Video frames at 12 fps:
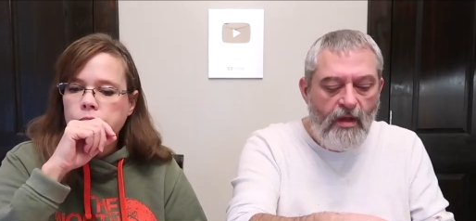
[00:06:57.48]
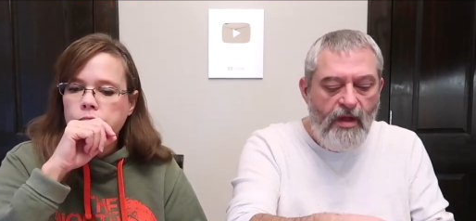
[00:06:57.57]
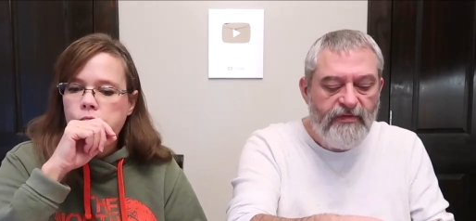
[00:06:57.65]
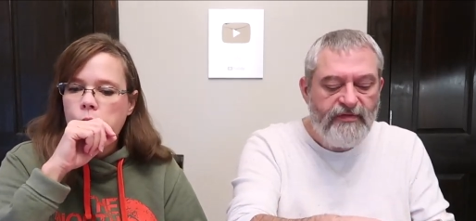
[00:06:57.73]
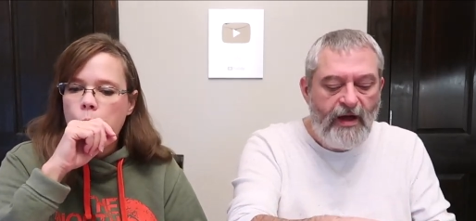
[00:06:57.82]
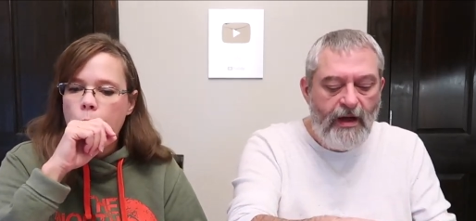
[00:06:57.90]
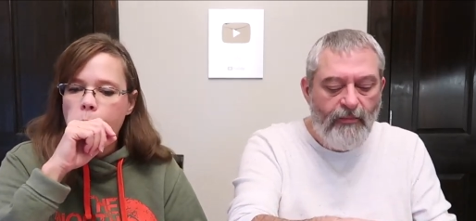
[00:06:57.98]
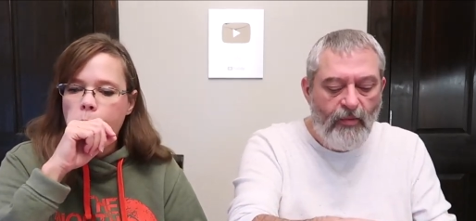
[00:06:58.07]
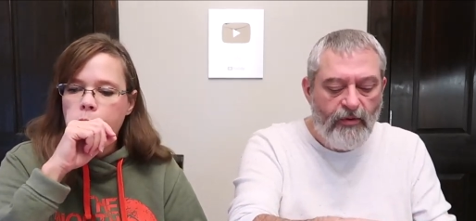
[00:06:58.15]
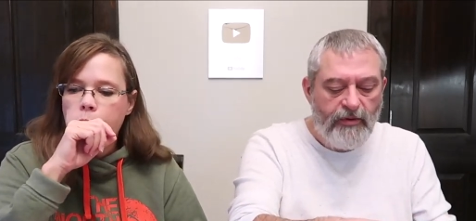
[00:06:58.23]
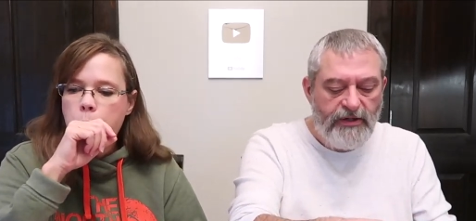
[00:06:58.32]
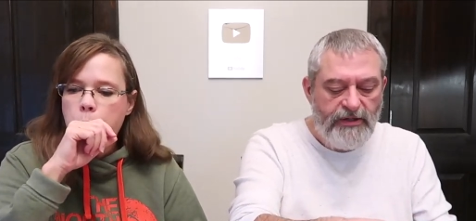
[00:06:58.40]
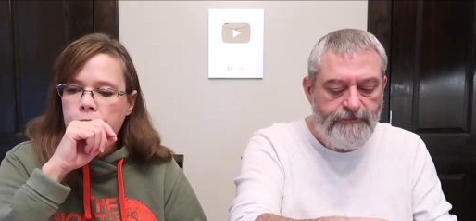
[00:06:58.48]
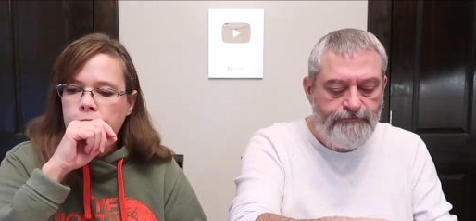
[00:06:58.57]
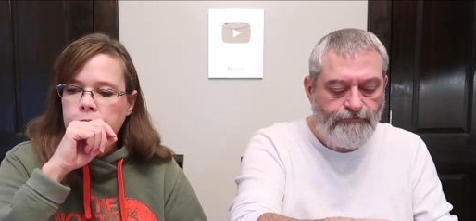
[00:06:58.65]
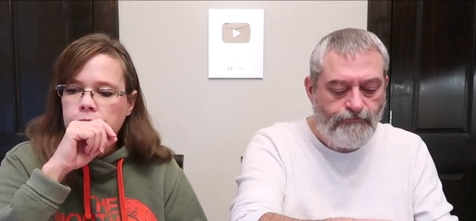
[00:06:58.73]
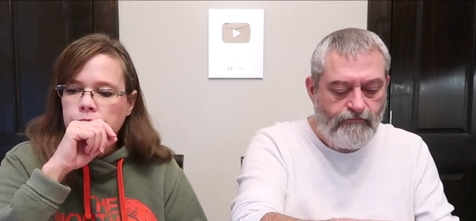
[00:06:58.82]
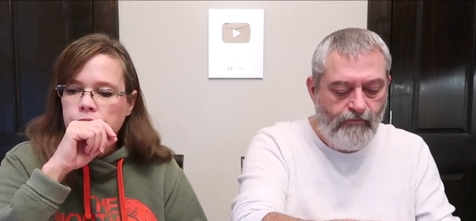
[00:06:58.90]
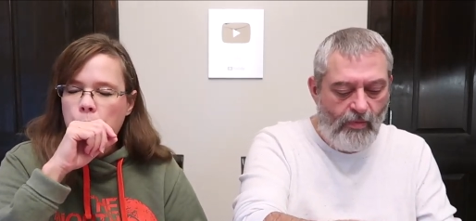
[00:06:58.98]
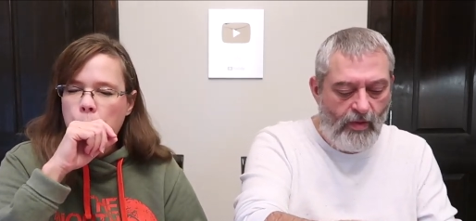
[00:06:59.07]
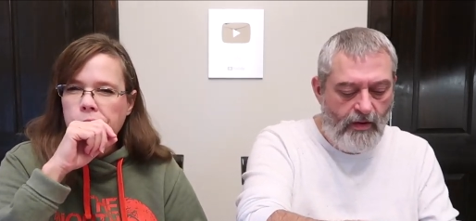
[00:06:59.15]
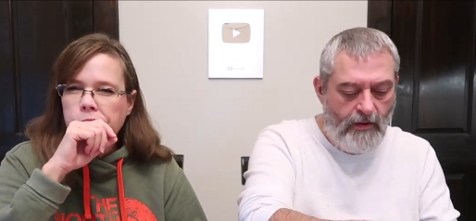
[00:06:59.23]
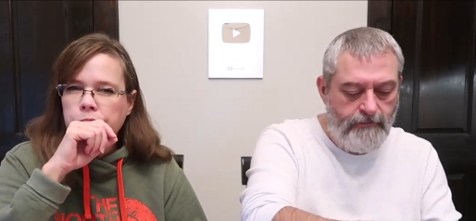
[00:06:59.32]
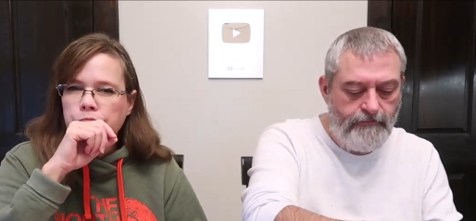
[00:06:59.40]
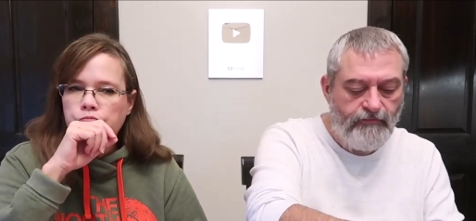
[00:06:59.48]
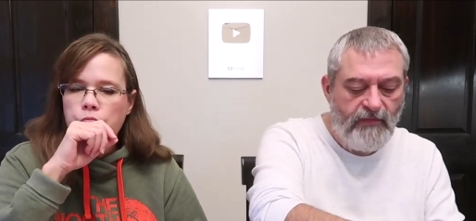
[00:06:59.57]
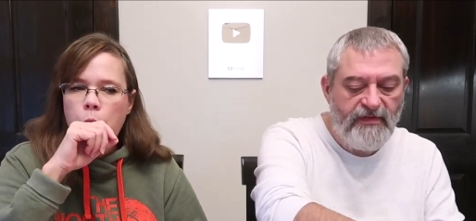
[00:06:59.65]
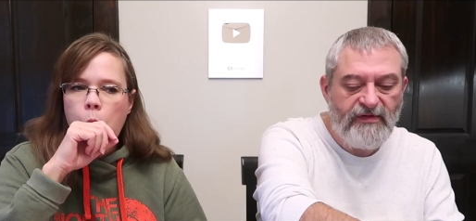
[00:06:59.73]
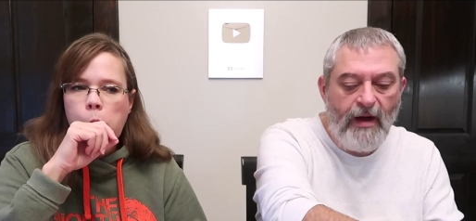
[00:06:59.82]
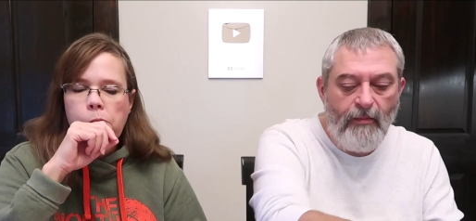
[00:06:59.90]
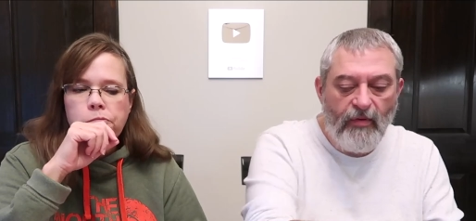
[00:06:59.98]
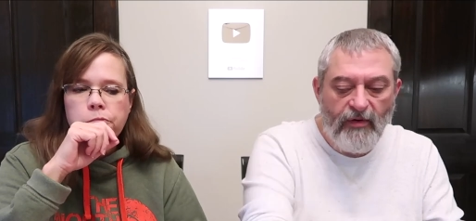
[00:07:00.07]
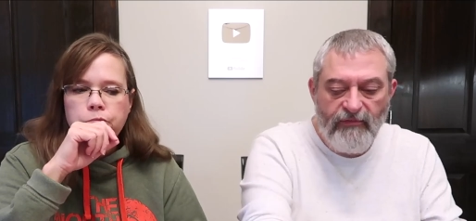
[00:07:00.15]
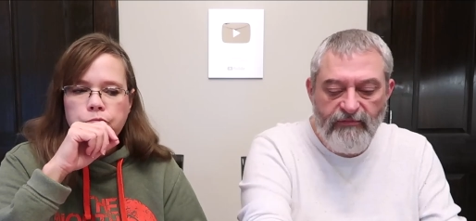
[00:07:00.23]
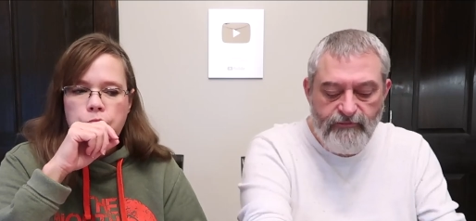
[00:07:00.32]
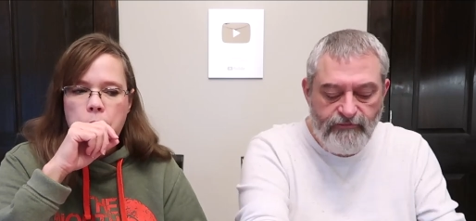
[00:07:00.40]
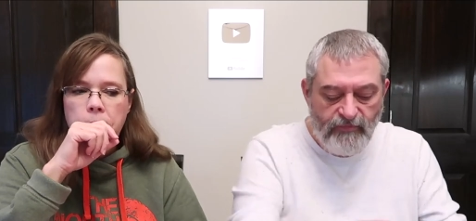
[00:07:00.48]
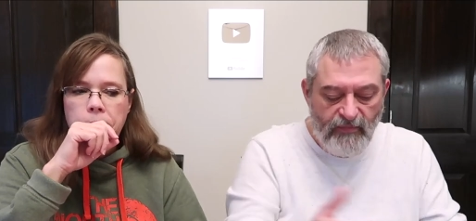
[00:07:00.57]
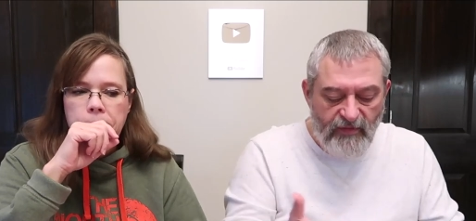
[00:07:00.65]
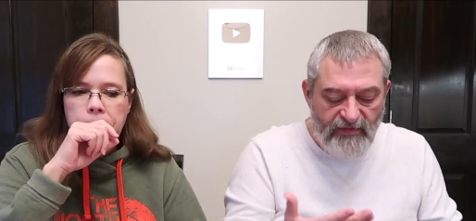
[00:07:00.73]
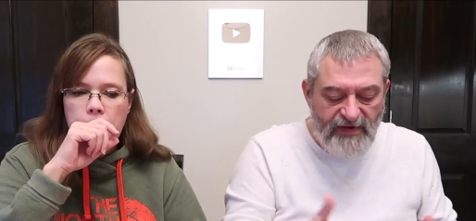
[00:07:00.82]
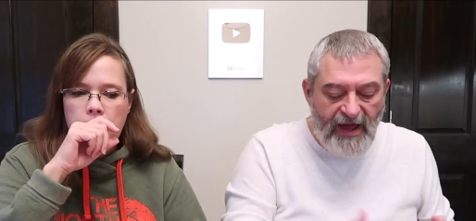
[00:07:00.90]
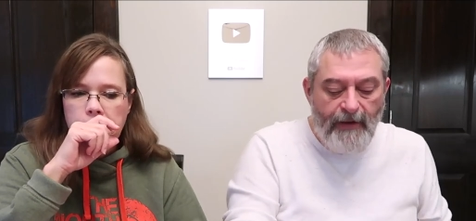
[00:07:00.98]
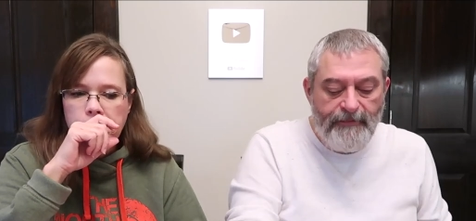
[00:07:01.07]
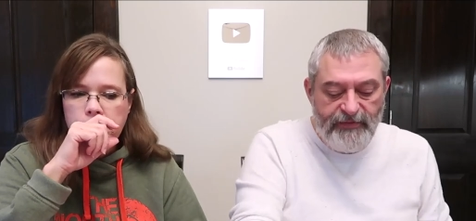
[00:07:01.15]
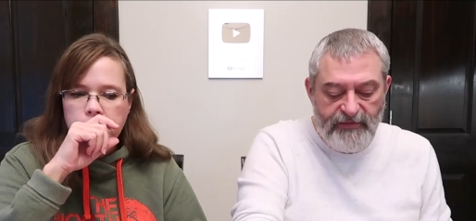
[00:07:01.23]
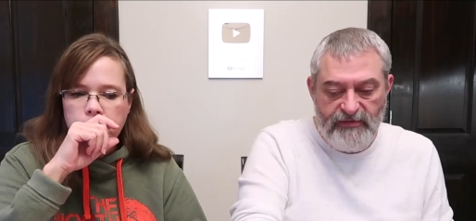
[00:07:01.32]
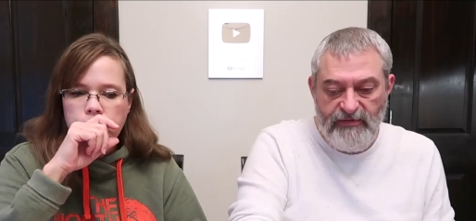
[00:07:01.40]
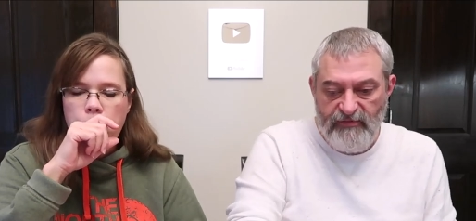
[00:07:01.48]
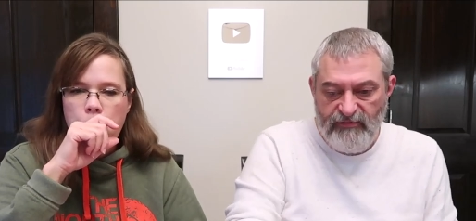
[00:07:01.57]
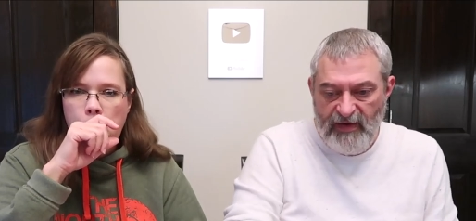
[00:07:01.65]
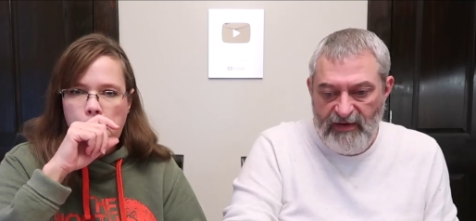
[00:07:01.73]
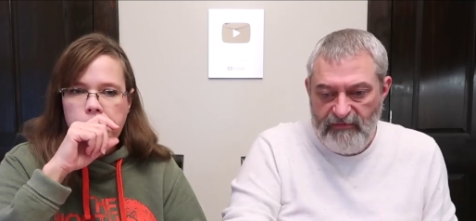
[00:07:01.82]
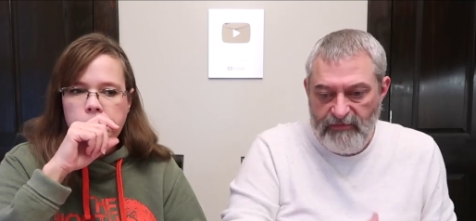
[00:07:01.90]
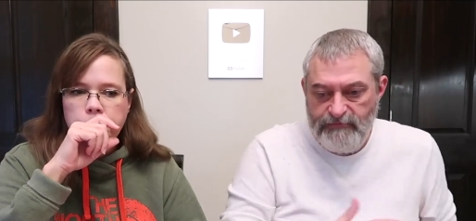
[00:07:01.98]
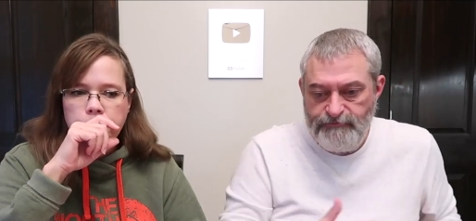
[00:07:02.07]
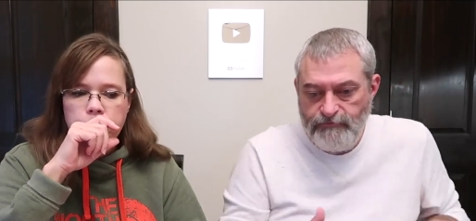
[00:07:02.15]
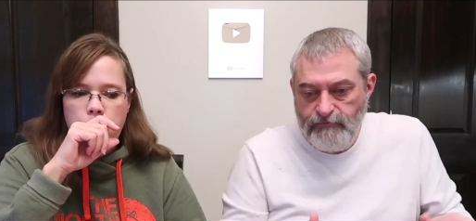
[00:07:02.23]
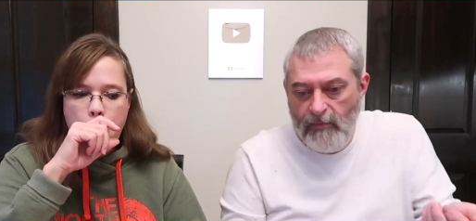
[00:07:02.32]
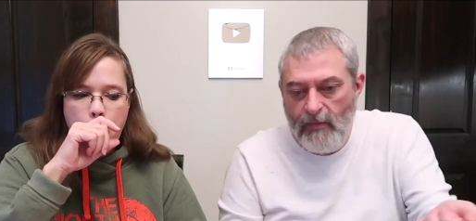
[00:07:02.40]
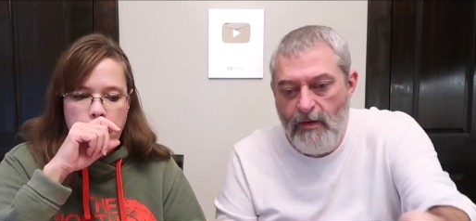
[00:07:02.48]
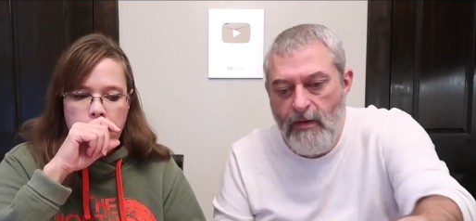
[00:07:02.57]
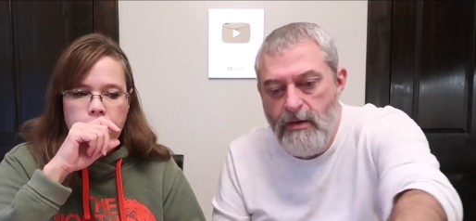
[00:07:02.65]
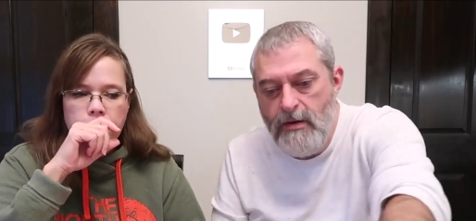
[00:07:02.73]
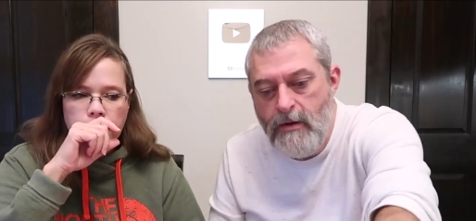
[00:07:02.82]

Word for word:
Speaker 1: It's got more. Um, it's got more depth to the flavor. Mm-hmm.